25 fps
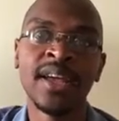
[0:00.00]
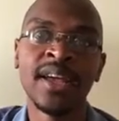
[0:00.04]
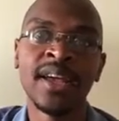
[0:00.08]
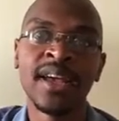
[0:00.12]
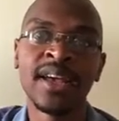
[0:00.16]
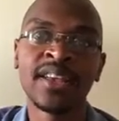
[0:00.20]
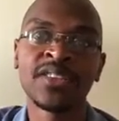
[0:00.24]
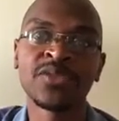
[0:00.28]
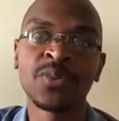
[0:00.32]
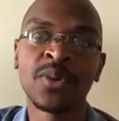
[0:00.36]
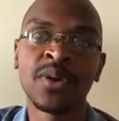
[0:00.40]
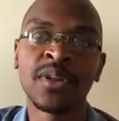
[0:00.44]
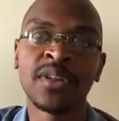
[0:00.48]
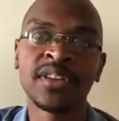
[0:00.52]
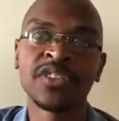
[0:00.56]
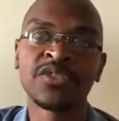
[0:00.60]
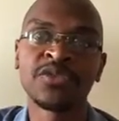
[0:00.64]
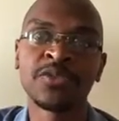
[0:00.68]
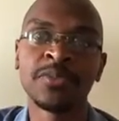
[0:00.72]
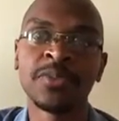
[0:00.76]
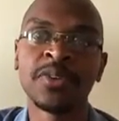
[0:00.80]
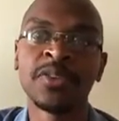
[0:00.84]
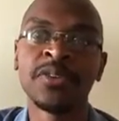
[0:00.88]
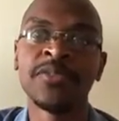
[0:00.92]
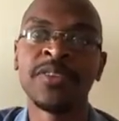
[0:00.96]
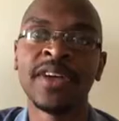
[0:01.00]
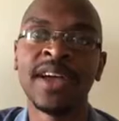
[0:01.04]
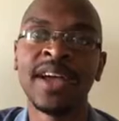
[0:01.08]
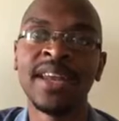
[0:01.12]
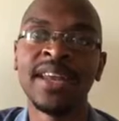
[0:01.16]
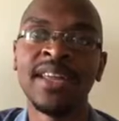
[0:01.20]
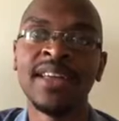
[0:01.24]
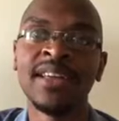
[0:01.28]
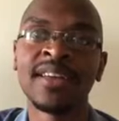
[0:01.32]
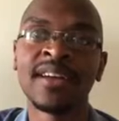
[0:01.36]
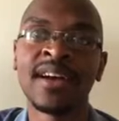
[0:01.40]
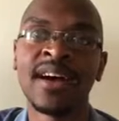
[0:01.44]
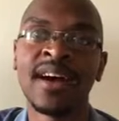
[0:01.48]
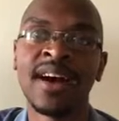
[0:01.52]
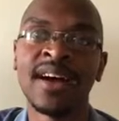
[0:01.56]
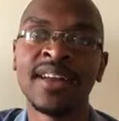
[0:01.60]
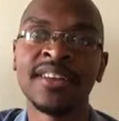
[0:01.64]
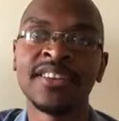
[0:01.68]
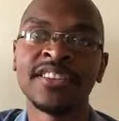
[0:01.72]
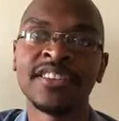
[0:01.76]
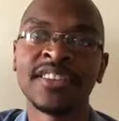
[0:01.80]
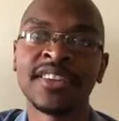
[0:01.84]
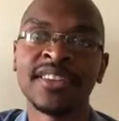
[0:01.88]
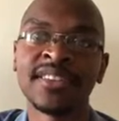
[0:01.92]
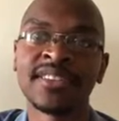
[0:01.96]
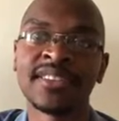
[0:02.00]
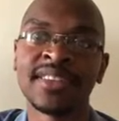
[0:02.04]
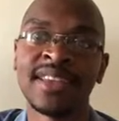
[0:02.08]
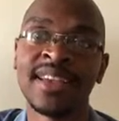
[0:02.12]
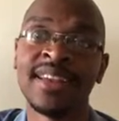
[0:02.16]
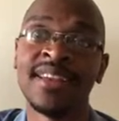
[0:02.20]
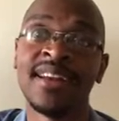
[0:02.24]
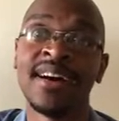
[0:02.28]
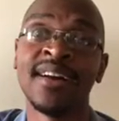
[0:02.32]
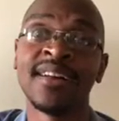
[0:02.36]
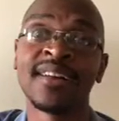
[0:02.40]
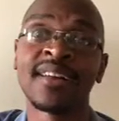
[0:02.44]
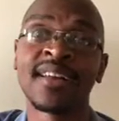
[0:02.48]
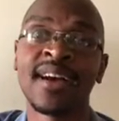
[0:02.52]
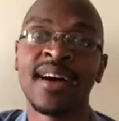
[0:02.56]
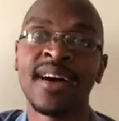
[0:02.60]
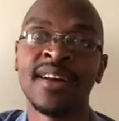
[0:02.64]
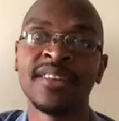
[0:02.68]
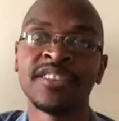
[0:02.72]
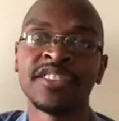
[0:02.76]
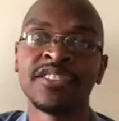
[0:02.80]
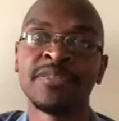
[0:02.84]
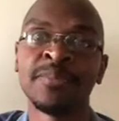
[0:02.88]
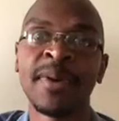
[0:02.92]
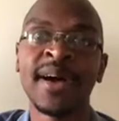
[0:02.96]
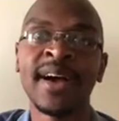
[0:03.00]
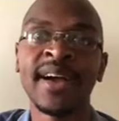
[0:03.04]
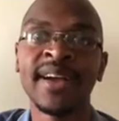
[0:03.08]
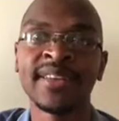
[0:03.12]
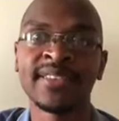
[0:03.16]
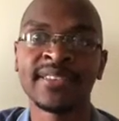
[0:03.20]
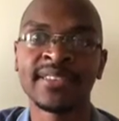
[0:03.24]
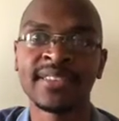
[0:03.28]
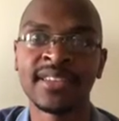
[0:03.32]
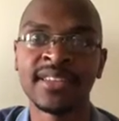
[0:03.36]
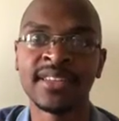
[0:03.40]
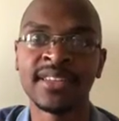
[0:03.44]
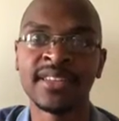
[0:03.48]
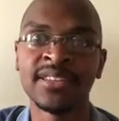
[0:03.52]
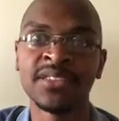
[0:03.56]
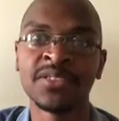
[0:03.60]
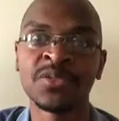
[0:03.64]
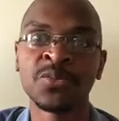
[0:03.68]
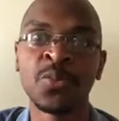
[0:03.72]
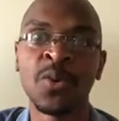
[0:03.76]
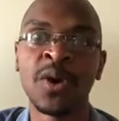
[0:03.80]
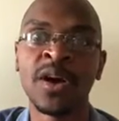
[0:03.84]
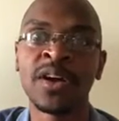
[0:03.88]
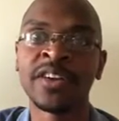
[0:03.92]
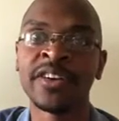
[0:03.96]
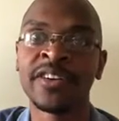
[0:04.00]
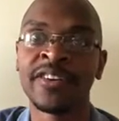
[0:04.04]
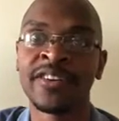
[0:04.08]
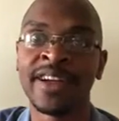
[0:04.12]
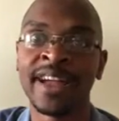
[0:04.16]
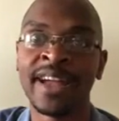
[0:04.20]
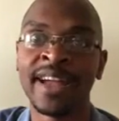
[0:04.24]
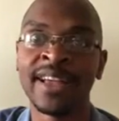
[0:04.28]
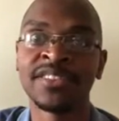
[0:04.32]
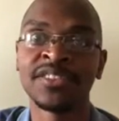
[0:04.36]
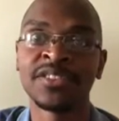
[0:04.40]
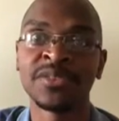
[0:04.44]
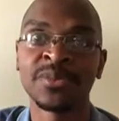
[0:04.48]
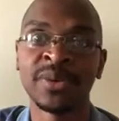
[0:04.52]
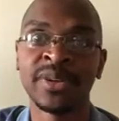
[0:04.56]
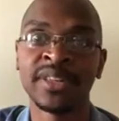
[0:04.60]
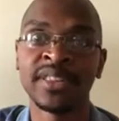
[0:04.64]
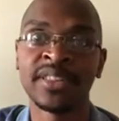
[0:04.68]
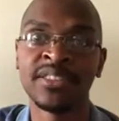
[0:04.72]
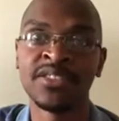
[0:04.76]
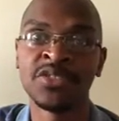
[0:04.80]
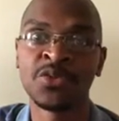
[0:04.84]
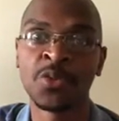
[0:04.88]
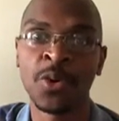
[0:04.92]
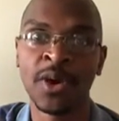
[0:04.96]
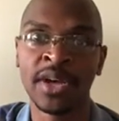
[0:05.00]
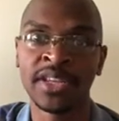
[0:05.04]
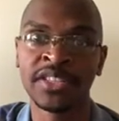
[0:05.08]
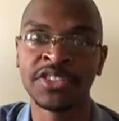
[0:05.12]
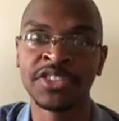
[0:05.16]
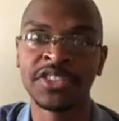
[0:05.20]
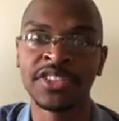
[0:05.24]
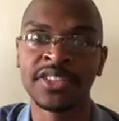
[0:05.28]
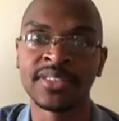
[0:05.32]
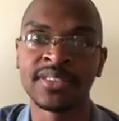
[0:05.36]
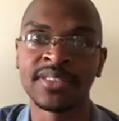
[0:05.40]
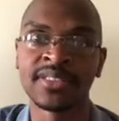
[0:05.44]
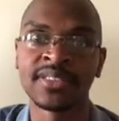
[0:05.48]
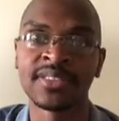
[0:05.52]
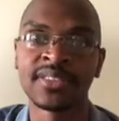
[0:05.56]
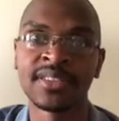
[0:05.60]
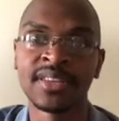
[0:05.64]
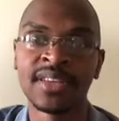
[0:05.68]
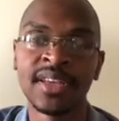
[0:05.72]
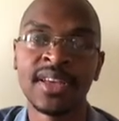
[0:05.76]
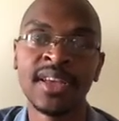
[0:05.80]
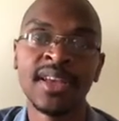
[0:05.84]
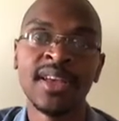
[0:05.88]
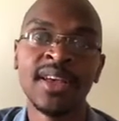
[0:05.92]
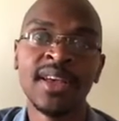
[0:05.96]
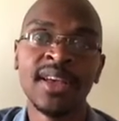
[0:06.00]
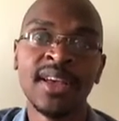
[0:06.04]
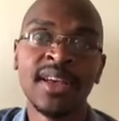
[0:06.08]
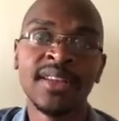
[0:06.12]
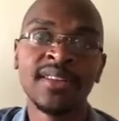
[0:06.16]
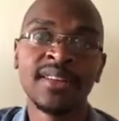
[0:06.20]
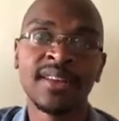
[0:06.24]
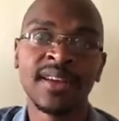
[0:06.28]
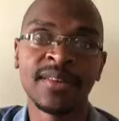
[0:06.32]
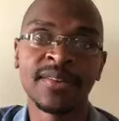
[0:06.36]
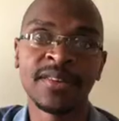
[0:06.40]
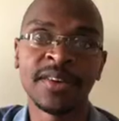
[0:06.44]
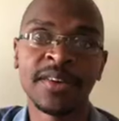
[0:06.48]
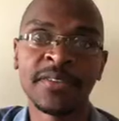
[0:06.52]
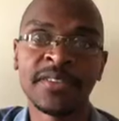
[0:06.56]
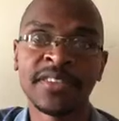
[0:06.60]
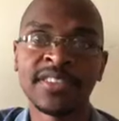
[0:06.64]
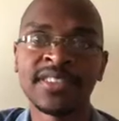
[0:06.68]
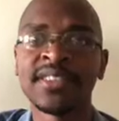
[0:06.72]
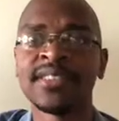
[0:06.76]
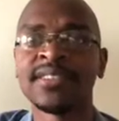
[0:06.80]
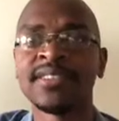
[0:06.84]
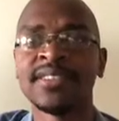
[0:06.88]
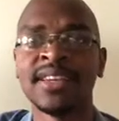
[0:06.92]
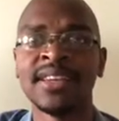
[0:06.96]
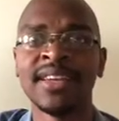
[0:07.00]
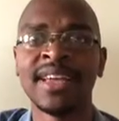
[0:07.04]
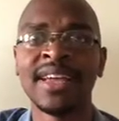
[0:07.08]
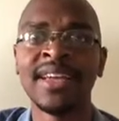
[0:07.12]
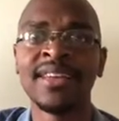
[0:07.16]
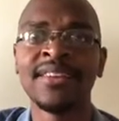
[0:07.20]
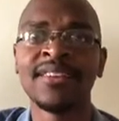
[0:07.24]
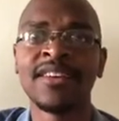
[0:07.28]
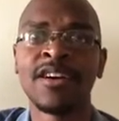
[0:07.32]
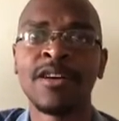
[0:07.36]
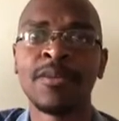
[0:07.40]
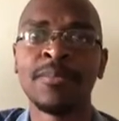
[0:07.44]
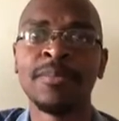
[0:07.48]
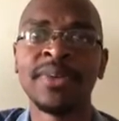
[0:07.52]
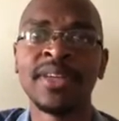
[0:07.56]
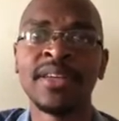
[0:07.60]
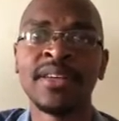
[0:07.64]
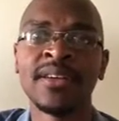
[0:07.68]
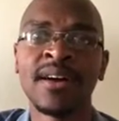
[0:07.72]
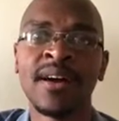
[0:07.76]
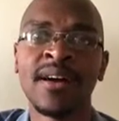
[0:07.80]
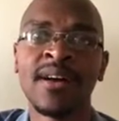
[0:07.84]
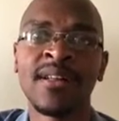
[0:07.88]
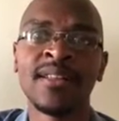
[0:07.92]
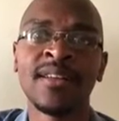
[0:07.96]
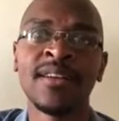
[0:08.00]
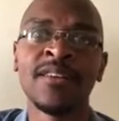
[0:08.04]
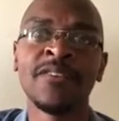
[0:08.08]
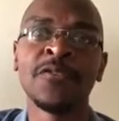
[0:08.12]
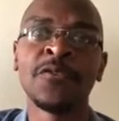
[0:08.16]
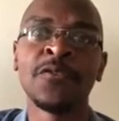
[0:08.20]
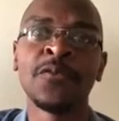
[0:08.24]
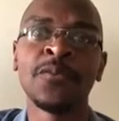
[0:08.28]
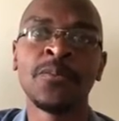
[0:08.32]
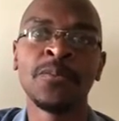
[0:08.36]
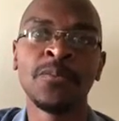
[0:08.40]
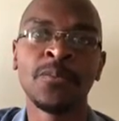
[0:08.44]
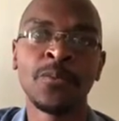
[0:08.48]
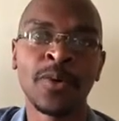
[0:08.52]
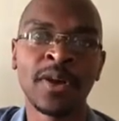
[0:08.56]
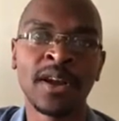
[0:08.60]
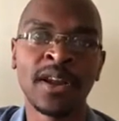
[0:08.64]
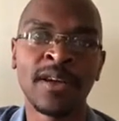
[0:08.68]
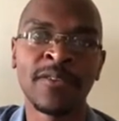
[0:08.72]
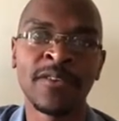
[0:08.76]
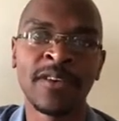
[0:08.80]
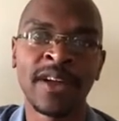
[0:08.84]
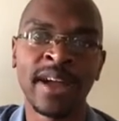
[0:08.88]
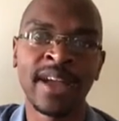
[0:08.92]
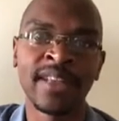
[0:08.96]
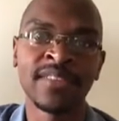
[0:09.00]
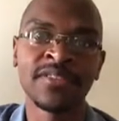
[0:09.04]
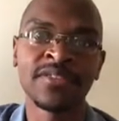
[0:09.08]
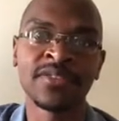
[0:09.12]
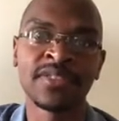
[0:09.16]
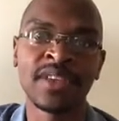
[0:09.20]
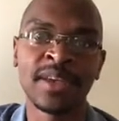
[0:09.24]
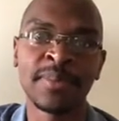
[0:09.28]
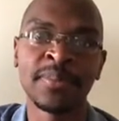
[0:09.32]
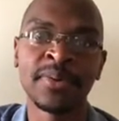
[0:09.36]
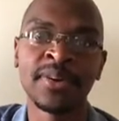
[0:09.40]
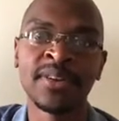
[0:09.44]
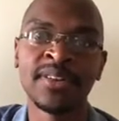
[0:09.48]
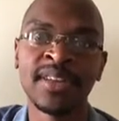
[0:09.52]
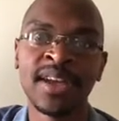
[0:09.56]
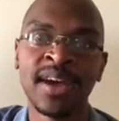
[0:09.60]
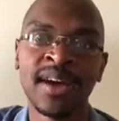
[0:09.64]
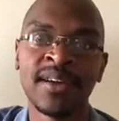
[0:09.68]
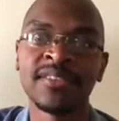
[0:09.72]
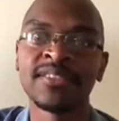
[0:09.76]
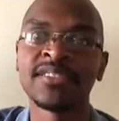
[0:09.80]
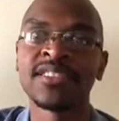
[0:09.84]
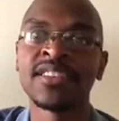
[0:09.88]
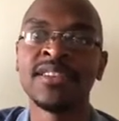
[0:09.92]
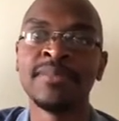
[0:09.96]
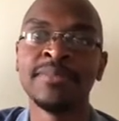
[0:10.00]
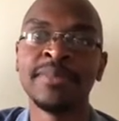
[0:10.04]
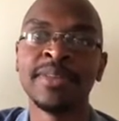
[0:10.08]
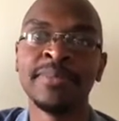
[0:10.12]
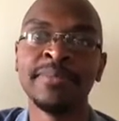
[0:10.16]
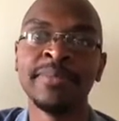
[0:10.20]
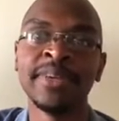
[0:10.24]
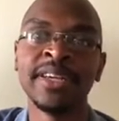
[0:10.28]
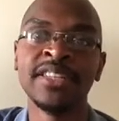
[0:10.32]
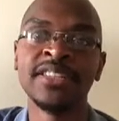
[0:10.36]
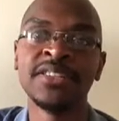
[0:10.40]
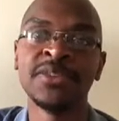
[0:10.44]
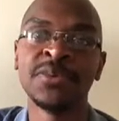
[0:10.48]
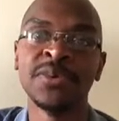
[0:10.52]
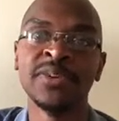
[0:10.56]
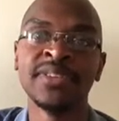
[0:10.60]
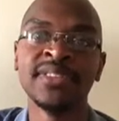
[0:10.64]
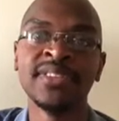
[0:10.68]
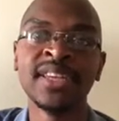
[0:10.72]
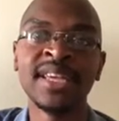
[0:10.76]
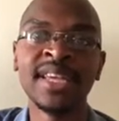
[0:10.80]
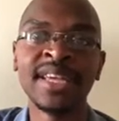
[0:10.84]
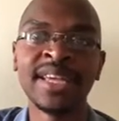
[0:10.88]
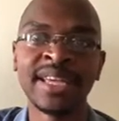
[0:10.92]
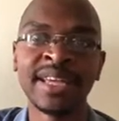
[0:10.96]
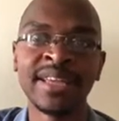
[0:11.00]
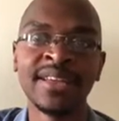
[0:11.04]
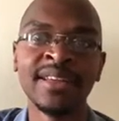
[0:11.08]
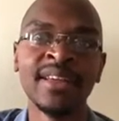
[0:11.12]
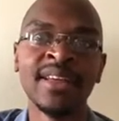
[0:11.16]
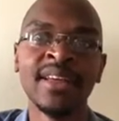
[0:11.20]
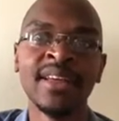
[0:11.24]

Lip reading: as well as remove any conscious and unconscious biases while you're answering these questions. Now, no, this isn't an end-all be-all of whatever answers I put down is going to be me to a T,